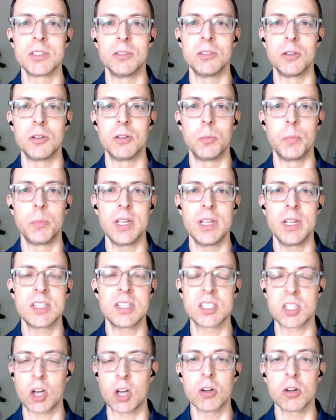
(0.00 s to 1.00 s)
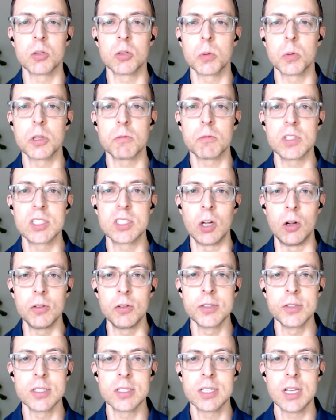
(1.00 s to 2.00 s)
he was a little bit disheartened with the
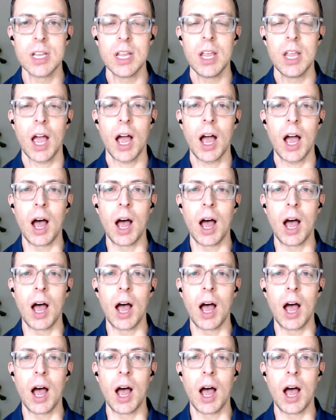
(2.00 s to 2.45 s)
results